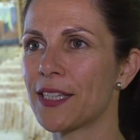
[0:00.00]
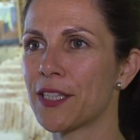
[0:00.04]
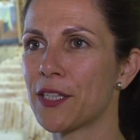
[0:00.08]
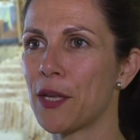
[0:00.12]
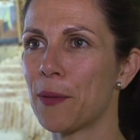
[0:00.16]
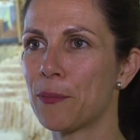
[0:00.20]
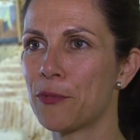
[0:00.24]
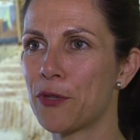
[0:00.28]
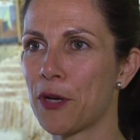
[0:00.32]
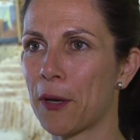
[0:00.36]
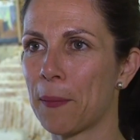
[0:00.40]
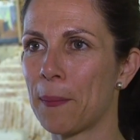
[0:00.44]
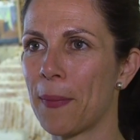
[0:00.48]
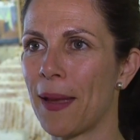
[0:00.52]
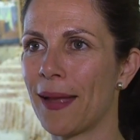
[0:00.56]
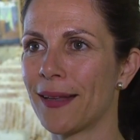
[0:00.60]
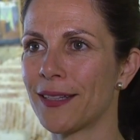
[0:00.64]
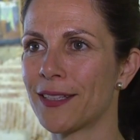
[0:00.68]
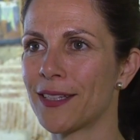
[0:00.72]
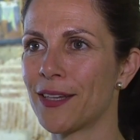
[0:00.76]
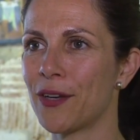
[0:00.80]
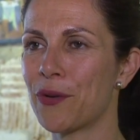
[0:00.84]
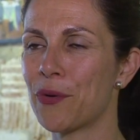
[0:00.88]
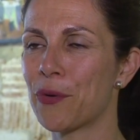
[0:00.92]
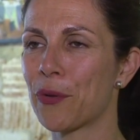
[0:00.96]
subject
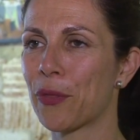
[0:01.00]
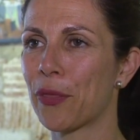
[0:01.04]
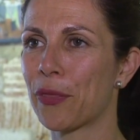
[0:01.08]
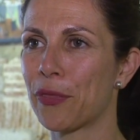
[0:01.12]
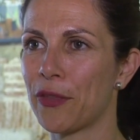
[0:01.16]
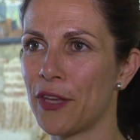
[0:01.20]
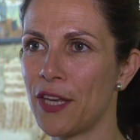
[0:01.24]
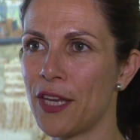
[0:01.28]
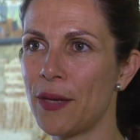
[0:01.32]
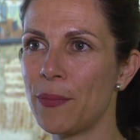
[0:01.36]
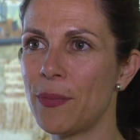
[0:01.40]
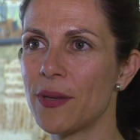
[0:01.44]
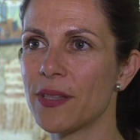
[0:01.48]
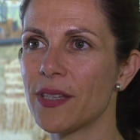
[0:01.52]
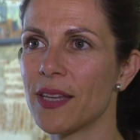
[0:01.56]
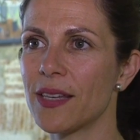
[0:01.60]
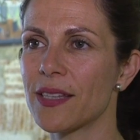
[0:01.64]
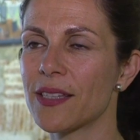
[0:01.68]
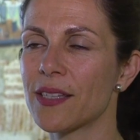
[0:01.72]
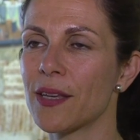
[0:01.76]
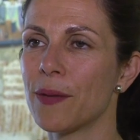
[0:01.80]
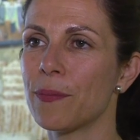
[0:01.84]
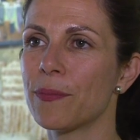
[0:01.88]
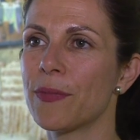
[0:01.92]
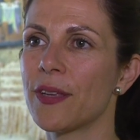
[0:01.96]
matter or theme, is it
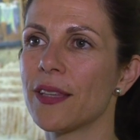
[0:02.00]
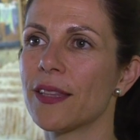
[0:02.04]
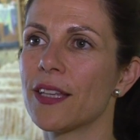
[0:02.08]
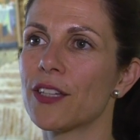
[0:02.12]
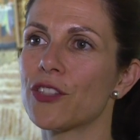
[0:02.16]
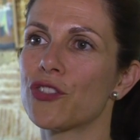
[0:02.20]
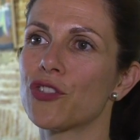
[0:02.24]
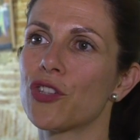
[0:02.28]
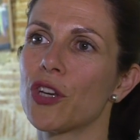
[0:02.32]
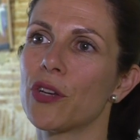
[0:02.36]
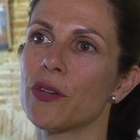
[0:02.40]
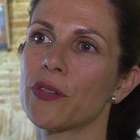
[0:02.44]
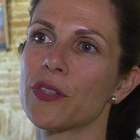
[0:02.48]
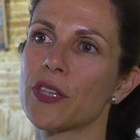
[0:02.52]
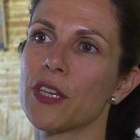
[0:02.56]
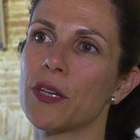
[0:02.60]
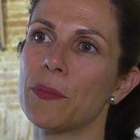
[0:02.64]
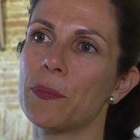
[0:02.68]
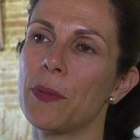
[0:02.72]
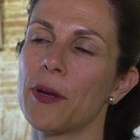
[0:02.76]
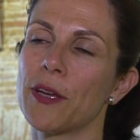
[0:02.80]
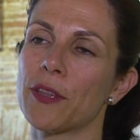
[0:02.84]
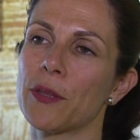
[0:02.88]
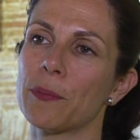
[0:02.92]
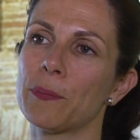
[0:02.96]
something that's chosen
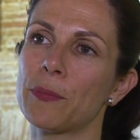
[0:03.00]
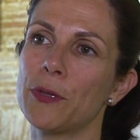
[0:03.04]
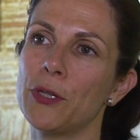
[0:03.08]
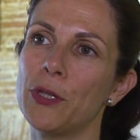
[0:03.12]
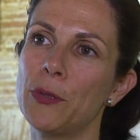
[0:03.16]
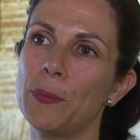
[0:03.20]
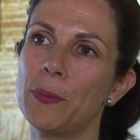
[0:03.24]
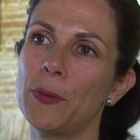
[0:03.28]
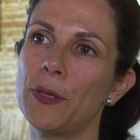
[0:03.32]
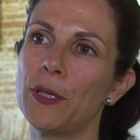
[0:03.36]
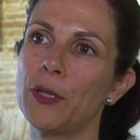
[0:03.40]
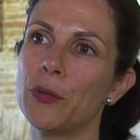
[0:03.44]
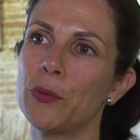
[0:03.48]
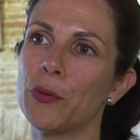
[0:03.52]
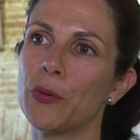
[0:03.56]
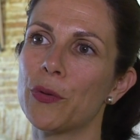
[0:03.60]
by the pupil,